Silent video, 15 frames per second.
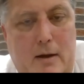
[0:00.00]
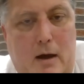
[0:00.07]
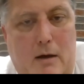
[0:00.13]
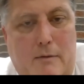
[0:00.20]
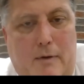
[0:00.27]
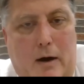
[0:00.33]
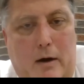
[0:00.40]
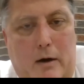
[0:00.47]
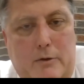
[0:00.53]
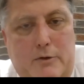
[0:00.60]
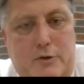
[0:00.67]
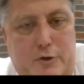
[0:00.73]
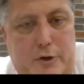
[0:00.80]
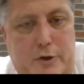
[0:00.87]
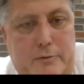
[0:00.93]
of our
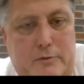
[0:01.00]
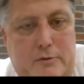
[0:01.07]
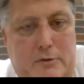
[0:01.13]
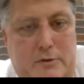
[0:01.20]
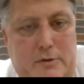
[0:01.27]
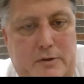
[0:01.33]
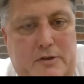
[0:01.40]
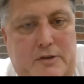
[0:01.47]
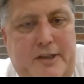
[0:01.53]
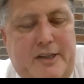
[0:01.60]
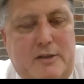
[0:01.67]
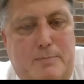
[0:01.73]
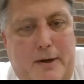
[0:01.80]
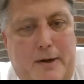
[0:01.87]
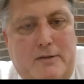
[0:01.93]
students
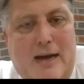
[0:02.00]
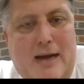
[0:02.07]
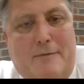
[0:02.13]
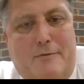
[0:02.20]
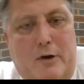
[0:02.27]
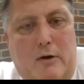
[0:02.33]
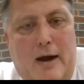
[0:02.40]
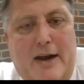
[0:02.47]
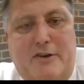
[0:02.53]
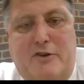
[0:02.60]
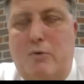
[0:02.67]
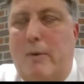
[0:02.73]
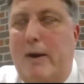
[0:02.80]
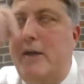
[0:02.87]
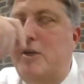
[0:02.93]
6 months after
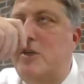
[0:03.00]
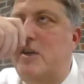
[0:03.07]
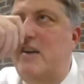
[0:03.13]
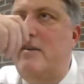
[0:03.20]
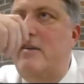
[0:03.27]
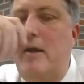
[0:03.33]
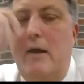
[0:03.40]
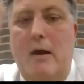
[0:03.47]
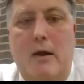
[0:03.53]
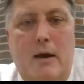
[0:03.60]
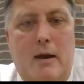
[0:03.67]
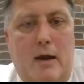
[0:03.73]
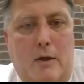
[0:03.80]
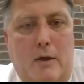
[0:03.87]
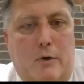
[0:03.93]
graduation,
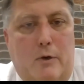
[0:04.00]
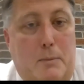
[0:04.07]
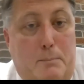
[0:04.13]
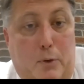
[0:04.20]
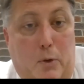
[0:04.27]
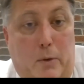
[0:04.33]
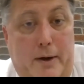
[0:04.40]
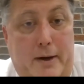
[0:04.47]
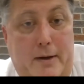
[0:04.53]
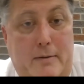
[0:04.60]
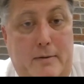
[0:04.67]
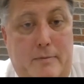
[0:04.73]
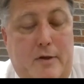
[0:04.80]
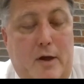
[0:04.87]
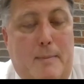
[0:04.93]
either
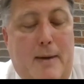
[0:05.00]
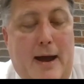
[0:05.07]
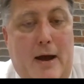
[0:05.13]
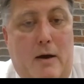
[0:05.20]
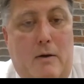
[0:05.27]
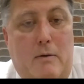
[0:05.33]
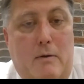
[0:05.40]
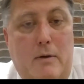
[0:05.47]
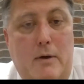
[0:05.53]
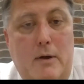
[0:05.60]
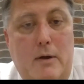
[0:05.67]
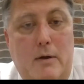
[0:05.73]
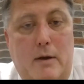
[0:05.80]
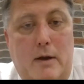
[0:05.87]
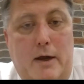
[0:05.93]
employed somehow,
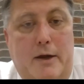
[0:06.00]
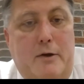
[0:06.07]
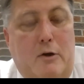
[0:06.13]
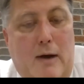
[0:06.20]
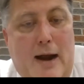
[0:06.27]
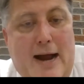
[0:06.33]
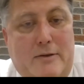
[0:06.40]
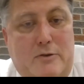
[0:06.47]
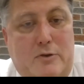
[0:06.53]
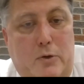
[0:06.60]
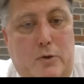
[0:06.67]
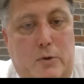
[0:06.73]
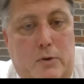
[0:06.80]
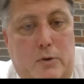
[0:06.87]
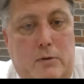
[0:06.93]
in grad
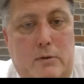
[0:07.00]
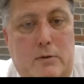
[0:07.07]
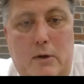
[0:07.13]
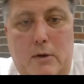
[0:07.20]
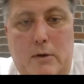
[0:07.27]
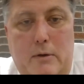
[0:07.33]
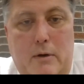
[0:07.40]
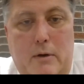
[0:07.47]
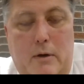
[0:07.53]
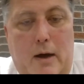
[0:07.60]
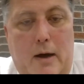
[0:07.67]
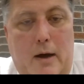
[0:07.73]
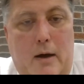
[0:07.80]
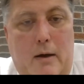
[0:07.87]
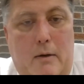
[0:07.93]
school,
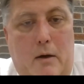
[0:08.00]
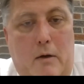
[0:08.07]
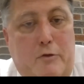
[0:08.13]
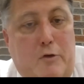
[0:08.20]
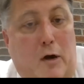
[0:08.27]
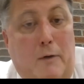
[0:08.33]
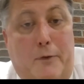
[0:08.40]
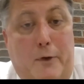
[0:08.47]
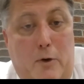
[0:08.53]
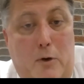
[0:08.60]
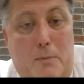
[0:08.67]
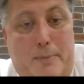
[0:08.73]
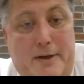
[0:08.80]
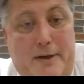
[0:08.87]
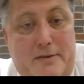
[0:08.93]
start their
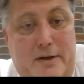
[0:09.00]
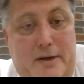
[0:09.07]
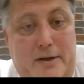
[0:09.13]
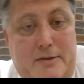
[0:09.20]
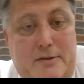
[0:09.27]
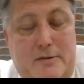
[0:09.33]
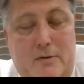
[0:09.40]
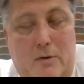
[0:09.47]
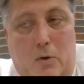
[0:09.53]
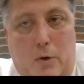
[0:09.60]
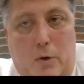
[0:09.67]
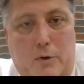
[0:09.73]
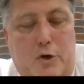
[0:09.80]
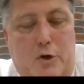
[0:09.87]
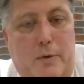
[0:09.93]
own business,
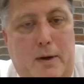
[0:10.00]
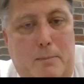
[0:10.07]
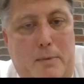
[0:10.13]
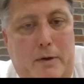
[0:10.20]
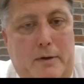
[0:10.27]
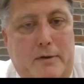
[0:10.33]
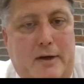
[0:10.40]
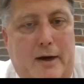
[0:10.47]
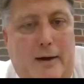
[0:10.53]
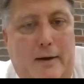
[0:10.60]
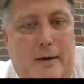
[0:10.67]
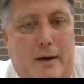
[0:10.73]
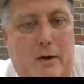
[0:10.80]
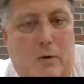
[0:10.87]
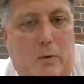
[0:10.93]
or doing
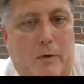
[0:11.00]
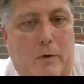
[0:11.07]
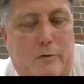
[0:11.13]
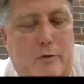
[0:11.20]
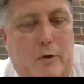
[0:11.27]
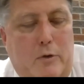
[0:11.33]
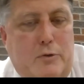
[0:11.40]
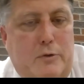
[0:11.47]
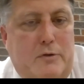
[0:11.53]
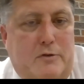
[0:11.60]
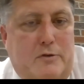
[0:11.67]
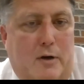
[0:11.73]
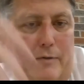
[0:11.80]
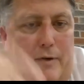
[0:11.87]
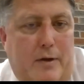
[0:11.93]
military or social
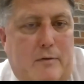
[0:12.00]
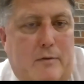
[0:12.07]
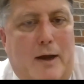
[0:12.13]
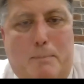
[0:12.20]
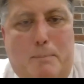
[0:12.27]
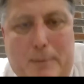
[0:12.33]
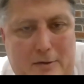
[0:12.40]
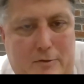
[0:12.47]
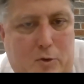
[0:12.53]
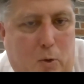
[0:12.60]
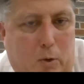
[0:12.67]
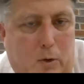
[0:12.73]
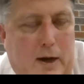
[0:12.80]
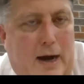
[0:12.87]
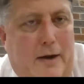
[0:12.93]
service, like Peace
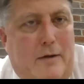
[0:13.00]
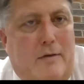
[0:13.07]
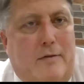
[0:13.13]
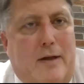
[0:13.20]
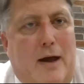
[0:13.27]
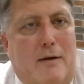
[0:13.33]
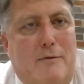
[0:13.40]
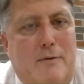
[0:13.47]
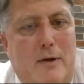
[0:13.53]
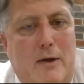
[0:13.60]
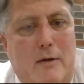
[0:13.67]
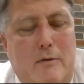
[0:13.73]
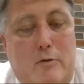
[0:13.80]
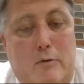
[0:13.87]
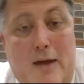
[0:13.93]
Corps kind of stuff.
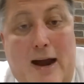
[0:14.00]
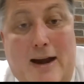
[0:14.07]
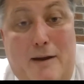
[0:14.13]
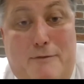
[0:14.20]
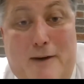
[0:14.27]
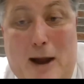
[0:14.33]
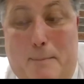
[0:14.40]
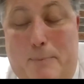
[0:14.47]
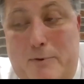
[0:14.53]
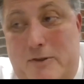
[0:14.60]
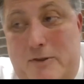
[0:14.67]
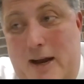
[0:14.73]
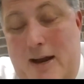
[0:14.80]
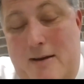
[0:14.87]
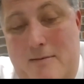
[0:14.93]
So
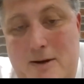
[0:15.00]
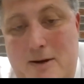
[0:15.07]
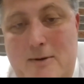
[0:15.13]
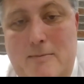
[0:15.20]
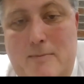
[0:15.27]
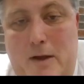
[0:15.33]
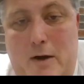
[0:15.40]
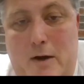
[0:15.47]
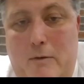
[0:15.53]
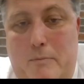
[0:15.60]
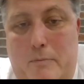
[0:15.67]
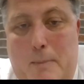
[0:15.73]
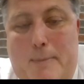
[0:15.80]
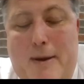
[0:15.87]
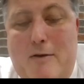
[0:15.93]
95%,
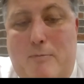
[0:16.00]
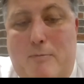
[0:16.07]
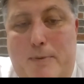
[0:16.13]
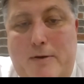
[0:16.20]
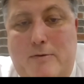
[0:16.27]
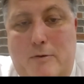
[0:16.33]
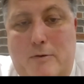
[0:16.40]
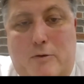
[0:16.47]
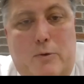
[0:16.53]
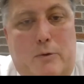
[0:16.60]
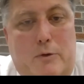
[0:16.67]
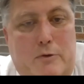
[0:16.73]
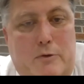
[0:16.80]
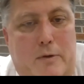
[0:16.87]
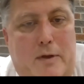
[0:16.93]
the best business
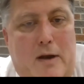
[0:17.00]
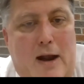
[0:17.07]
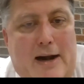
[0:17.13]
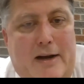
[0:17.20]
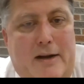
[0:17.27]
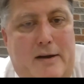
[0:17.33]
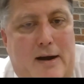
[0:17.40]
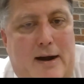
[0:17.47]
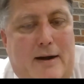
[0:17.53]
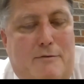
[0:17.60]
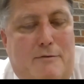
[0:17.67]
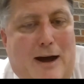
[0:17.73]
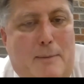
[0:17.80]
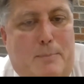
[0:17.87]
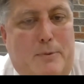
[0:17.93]
schools are in the 90 to
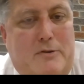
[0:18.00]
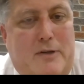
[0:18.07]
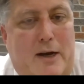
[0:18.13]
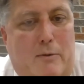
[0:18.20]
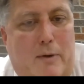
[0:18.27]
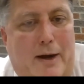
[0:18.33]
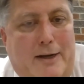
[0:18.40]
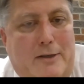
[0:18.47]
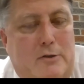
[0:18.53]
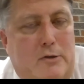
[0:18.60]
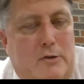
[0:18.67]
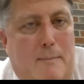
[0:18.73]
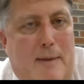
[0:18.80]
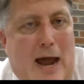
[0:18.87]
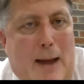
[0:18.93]
95% range.
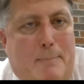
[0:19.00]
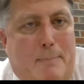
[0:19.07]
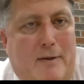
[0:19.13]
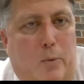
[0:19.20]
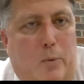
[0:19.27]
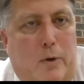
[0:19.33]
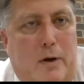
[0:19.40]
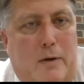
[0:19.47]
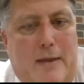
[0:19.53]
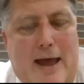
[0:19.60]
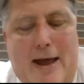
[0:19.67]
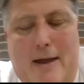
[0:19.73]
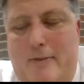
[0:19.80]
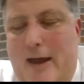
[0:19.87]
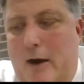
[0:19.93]
So I'm happy that we're in
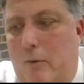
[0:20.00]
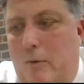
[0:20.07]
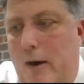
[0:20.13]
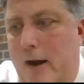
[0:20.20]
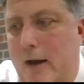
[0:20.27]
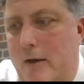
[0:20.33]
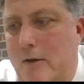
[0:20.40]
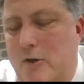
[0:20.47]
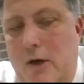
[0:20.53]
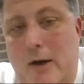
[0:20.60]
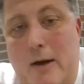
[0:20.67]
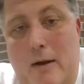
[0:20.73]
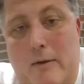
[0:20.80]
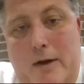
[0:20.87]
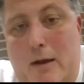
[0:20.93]
that range.
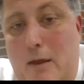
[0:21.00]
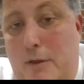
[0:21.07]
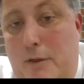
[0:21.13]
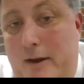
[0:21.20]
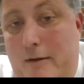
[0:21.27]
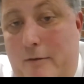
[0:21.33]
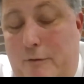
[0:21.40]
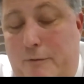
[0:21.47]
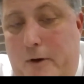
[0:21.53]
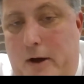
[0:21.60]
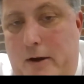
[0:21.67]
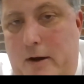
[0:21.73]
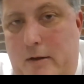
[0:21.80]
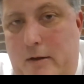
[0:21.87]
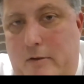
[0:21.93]
The other thing that's
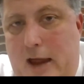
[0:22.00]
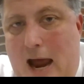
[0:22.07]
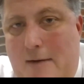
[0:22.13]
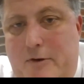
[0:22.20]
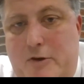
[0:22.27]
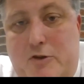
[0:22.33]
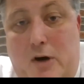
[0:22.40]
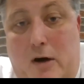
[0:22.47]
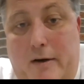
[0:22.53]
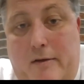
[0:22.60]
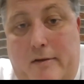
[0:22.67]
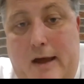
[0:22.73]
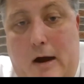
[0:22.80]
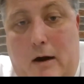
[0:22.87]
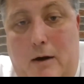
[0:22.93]
fun is the average starting
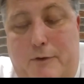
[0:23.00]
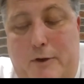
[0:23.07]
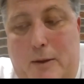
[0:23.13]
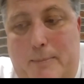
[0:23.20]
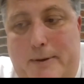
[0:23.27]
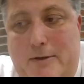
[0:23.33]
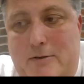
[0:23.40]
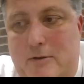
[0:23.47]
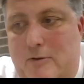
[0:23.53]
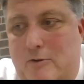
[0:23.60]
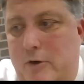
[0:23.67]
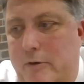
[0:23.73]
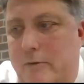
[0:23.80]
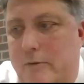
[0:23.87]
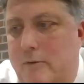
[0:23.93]
salary for the business
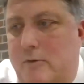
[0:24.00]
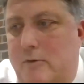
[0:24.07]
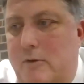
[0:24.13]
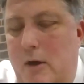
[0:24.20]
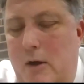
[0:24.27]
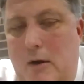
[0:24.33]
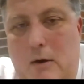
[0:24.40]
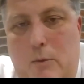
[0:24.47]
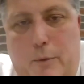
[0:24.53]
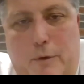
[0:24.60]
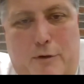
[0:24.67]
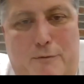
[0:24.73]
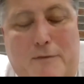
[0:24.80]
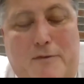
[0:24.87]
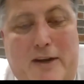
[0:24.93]
students
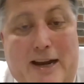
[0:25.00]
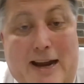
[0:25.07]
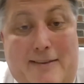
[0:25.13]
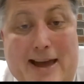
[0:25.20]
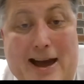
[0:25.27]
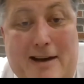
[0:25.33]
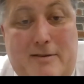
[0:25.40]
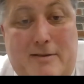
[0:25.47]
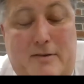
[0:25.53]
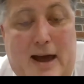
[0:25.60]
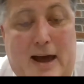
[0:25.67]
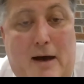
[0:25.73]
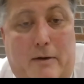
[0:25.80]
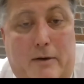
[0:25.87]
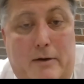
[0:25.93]
was
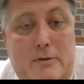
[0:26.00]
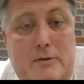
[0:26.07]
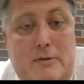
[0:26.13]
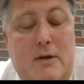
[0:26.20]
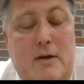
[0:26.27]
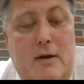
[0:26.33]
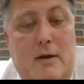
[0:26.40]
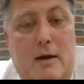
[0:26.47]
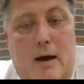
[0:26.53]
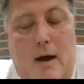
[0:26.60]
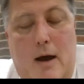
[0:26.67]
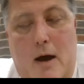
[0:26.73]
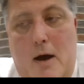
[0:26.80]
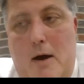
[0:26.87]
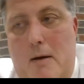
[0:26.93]

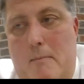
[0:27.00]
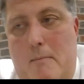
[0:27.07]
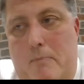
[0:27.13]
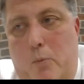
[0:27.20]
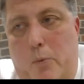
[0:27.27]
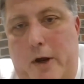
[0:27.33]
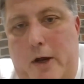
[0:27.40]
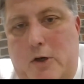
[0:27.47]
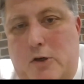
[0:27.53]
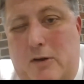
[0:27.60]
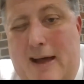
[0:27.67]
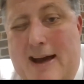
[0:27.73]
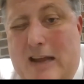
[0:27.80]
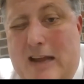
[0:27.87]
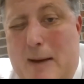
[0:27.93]
$58,000, which
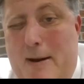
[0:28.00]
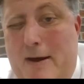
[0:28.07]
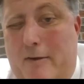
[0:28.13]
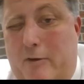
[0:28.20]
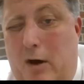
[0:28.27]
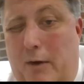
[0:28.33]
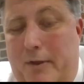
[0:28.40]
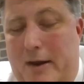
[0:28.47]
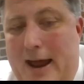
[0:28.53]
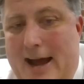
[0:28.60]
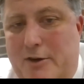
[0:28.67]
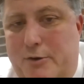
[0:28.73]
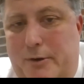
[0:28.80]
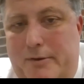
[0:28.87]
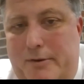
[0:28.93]
last time I saw the
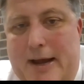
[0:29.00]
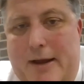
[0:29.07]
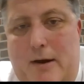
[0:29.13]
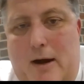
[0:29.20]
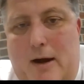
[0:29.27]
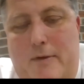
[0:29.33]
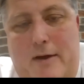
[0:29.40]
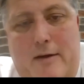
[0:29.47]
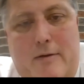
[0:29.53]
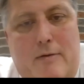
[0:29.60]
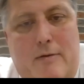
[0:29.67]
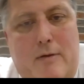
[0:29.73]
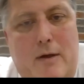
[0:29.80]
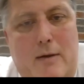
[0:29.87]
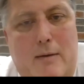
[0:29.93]
national data on
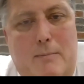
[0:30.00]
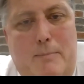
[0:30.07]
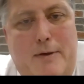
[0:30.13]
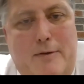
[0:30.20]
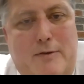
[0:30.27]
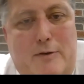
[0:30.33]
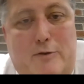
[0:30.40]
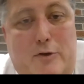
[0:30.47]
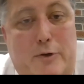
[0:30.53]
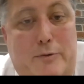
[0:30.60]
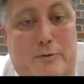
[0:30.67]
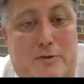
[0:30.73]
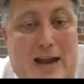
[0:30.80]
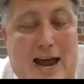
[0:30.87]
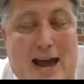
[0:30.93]
this, business
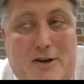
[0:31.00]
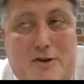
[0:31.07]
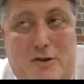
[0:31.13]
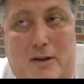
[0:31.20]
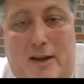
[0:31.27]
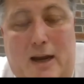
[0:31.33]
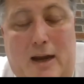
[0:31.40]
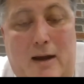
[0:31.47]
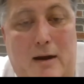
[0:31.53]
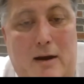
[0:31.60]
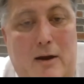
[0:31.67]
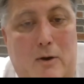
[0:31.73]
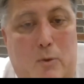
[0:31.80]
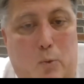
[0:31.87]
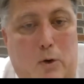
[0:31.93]
students nationally
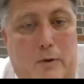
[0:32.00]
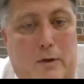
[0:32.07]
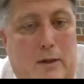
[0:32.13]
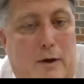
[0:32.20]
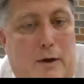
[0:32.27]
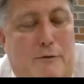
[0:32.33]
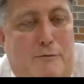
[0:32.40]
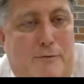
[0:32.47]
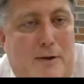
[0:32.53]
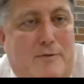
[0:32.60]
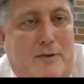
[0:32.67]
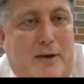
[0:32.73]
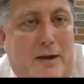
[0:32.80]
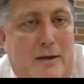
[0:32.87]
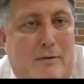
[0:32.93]
were in the low
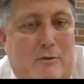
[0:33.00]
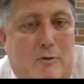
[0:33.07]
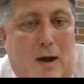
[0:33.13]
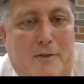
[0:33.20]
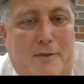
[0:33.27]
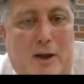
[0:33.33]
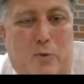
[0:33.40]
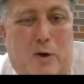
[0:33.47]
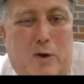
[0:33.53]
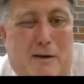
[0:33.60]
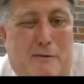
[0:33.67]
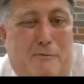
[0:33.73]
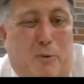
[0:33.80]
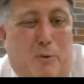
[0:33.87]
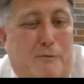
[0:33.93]
50s. So I think we're
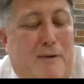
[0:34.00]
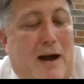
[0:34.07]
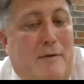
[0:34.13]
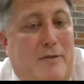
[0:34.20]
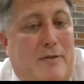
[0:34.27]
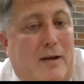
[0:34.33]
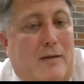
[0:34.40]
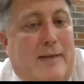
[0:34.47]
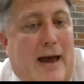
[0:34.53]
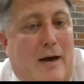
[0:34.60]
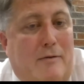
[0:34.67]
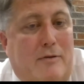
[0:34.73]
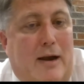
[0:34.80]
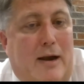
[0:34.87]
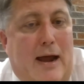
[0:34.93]
about 4, 5,
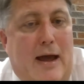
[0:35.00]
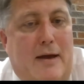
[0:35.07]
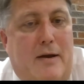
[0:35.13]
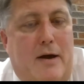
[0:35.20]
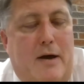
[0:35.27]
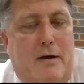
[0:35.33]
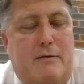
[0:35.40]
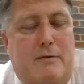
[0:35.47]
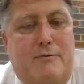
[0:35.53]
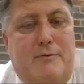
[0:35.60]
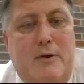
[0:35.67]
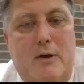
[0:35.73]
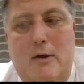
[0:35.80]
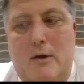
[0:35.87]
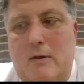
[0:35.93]
6,000 ahead of
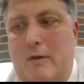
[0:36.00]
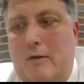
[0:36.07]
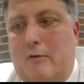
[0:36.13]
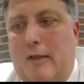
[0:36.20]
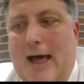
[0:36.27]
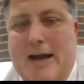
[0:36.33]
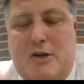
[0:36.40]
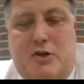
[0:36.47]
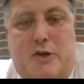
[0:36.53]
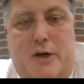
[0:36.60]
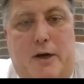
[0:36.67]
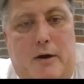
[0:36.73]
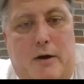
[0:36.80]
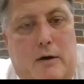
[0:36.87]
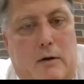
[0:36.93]
this last
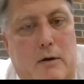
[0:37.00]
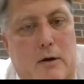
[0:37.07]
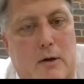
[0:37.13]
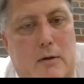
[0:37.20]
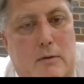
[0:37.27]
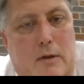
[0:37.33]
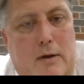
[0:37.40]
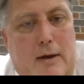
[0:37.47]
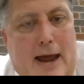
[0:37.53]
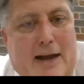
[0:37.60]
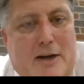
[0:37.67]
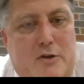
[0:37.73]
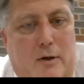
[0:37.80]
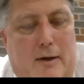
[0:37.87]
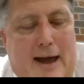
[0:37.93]
year, the
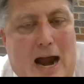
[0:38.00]
national